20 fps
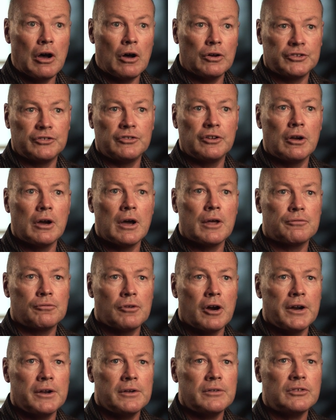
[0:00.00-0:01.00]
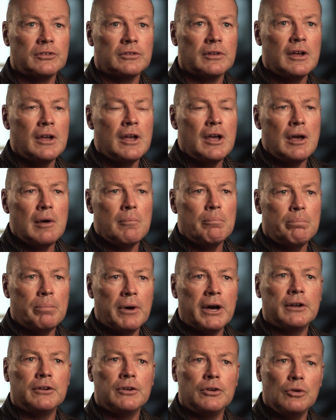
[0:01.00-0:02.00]
osteoarthritis,
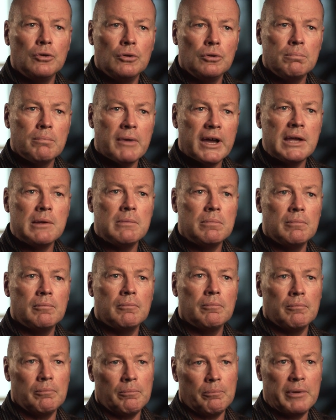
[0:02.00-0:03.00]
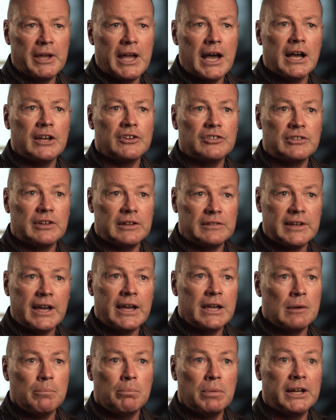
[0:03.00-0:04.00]
but you may be asked to
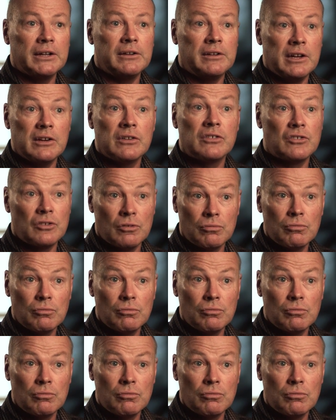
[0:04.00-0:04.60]
take a blood test